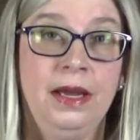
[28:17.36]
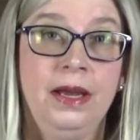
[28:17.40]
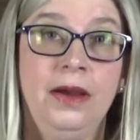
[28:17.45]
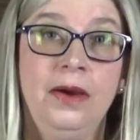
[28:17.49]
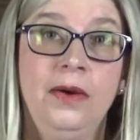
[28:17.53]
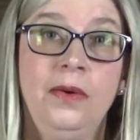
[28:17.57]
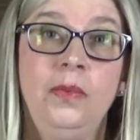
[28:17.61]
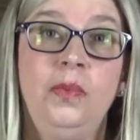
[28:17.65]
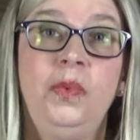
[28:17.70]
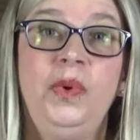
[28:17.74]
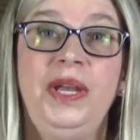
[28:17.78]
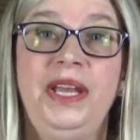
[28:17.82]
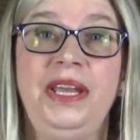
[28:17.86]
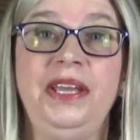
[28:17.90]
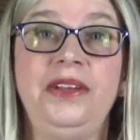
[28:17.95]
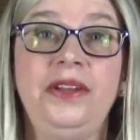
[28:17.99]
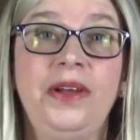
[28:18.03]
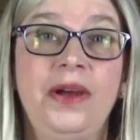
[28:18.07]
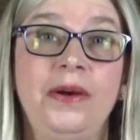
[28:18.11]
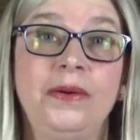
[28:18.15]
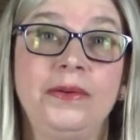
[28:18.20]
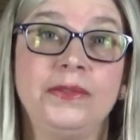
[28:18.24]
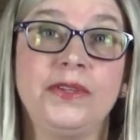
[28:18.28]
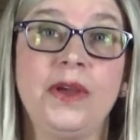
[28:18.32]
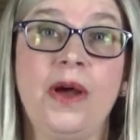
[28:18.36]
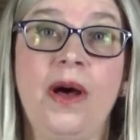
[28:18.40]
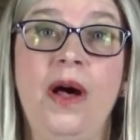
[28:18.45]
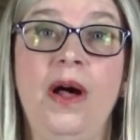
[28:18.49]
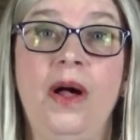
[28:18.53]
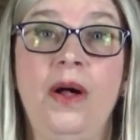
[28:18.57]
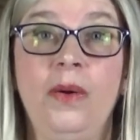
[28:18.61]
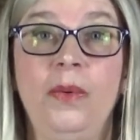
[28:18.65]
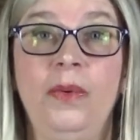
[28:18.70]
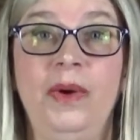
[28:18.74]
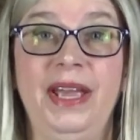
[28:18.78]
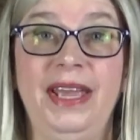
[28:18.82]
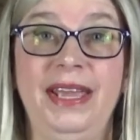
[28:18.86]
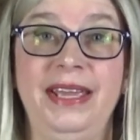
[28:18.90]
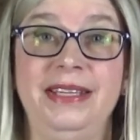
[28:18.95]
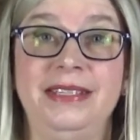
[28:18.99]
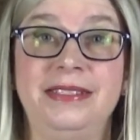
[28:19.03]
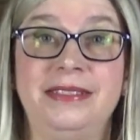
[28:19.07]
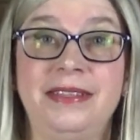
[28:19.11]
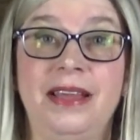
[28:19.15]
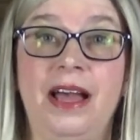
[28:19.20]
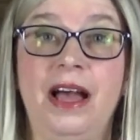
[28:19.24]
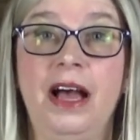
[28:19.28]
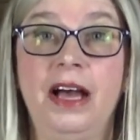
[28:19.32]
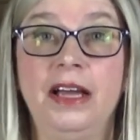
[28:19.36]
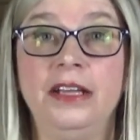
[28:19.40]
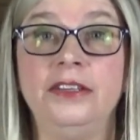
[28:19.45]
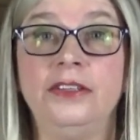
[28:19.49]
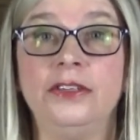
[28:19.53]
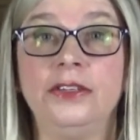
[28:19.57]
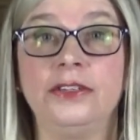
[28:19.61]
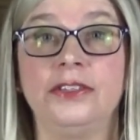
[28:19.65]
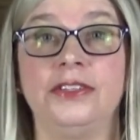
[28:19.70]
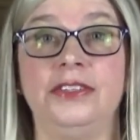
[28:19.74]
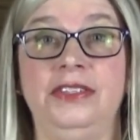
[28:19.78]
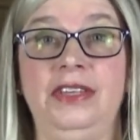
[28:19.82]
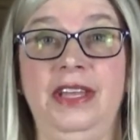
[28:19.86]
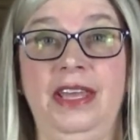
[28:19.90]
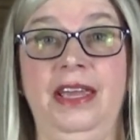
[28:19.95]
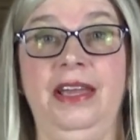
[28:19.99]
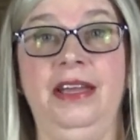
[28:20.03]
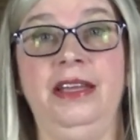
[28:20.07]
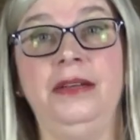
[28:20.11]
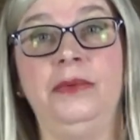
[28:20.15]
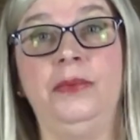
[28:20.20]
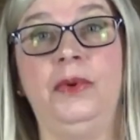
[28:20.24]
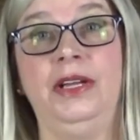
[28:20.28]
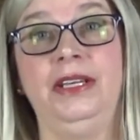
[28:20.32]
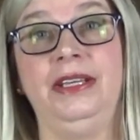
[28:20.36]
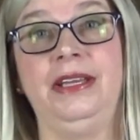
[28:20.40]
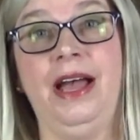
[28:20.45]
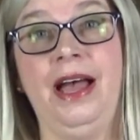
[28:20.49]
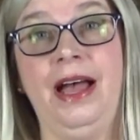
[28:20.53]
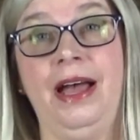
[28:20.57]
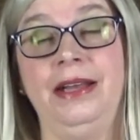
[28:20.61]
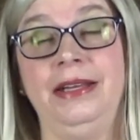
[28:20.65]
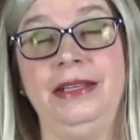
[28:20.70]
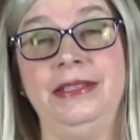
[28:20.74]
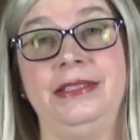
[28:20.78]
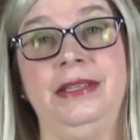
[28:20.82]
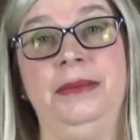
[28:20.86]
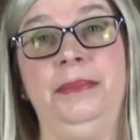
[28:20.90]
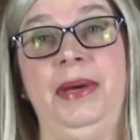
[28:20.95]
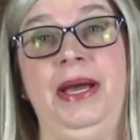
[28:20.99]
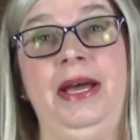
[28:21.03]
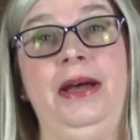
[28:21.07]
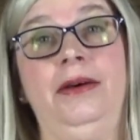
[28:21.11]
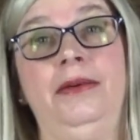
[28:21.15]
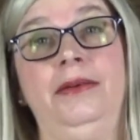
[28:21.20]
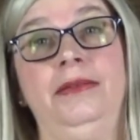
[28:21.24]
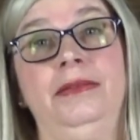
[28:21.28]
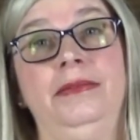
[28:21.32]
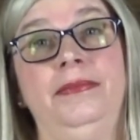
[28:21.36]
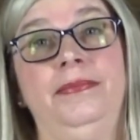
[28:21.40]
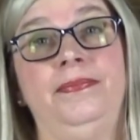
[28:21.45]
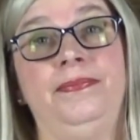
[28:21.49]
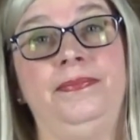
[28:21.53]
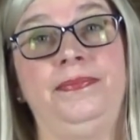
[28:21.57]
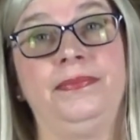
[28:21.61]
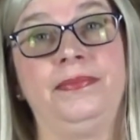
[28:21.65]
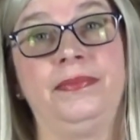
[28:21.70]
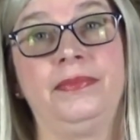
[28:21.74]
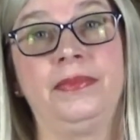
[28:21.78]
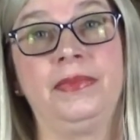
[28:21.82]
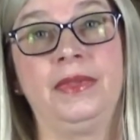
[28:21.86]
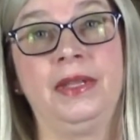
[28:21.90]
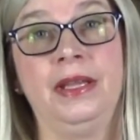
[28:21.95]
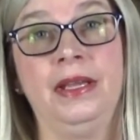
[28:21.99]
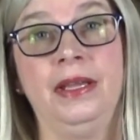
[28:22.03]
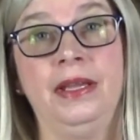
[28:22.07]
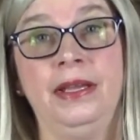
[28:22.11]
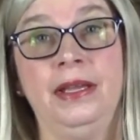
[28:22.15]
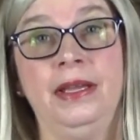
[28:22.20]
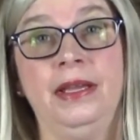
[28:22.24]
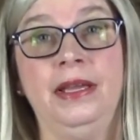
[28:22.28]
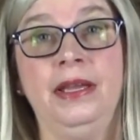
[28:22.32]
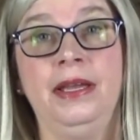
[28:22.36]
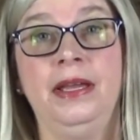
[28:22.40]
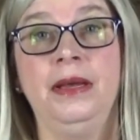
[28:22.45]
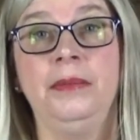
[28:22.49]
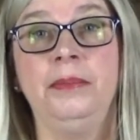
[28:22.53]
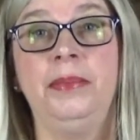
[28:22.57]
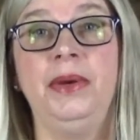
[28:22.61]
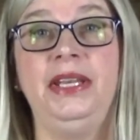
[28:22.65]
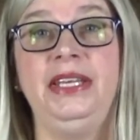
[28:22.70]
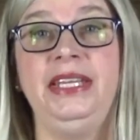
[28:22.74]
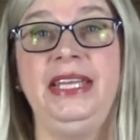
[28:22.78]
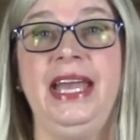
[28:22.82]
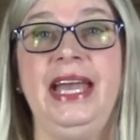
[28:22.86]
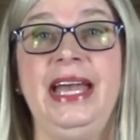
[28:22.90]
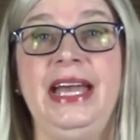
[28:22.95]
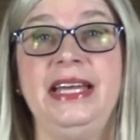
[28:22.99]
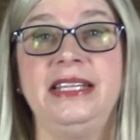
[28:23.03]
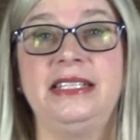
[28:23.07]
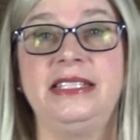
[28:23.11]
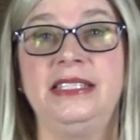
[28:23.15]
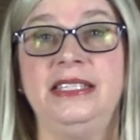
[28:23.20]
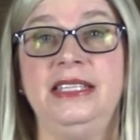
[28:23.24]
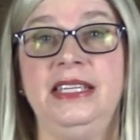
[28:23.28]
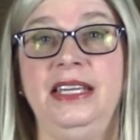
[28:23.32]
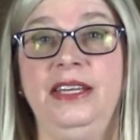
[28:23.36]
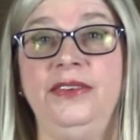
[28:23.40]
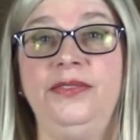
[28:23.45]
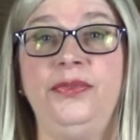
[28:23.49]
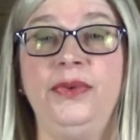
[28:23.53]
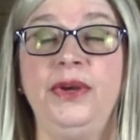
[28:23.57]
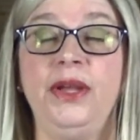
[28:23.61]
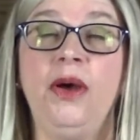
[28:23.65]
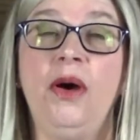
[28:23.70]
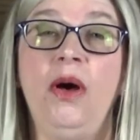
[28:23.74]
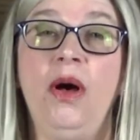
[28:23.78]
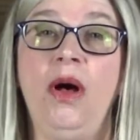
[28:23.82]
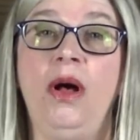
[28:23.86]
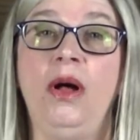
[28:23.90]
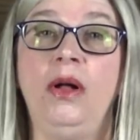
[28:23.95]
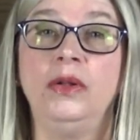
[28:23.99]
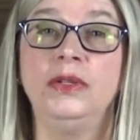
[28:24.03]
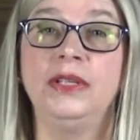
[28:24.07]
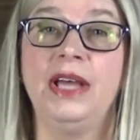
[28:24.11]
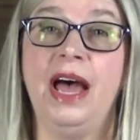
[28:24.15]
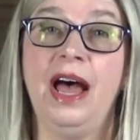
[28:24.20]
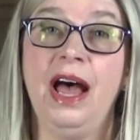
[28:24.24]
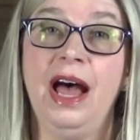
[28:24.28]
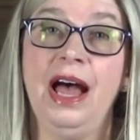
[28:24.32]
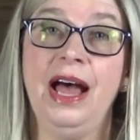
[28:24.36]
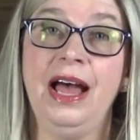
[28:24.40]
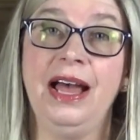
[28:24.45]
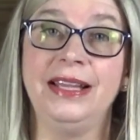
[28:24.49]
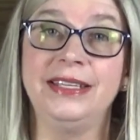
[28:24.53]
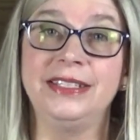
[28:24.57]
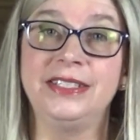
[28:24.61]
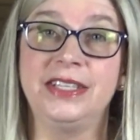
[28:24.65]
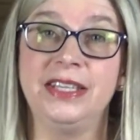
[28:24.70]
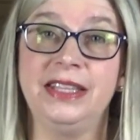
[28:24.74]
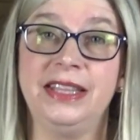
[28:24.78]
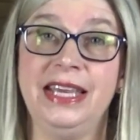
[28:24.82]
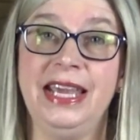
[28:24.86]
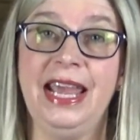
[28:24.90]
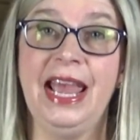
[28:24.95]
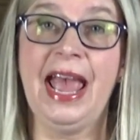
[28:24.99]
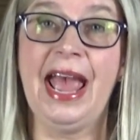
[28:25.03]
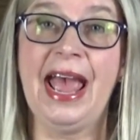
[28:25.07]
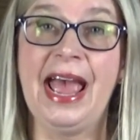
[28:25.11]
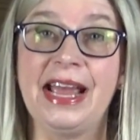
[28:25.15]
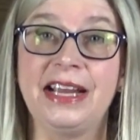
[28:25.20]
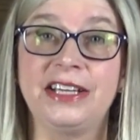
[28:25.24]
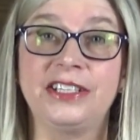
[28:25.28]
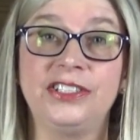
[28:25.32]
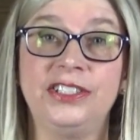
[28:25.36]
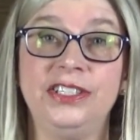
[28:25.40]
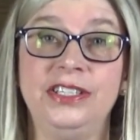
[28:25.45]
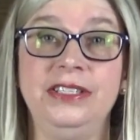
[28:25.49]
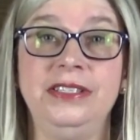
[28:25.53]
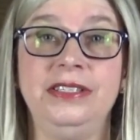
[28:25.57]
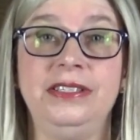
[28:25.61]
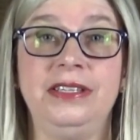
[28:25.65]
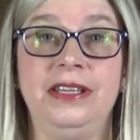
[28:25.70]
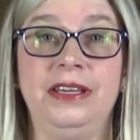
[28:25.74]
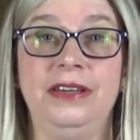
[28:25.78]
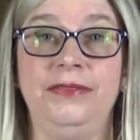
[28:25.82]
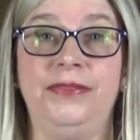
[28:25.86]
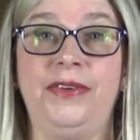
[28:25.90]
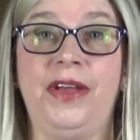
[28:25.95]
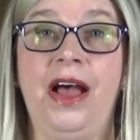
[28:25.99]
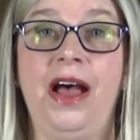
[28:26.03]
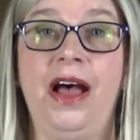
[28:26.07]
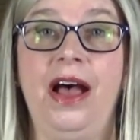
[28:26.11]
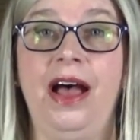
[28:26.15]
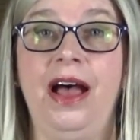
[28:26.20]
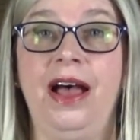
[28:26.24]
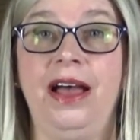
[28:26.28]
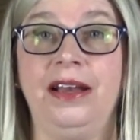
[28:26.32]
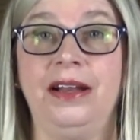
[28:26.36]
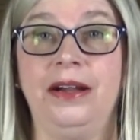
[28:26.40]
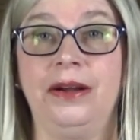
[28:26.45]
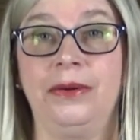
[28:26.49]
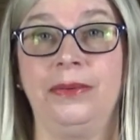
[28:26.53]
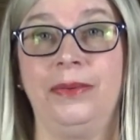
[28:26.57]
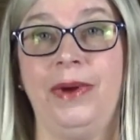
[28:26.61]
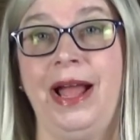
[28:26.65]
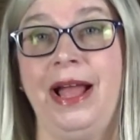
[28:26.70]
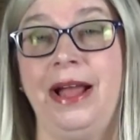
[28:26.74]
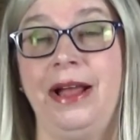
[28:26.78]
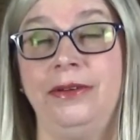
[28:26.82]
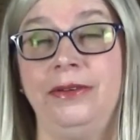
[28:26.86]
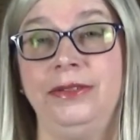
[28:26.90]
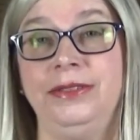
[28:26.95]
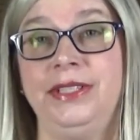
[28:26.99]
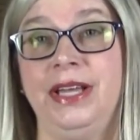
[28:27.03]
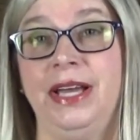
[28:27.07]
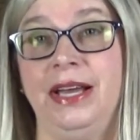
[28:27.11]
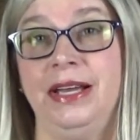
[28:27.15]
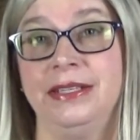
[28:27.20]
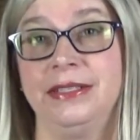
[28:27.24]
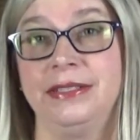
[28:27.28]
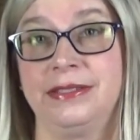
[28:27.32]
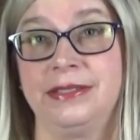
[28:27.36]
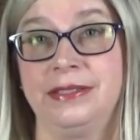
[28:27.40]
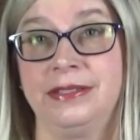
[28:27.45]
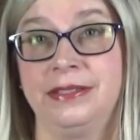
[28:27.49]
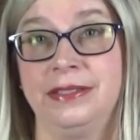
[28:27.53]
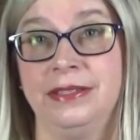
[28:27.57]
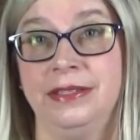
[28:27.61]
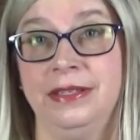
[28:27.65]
We don't always understand what God is about. But yet, if we hold on to the actions of God around us,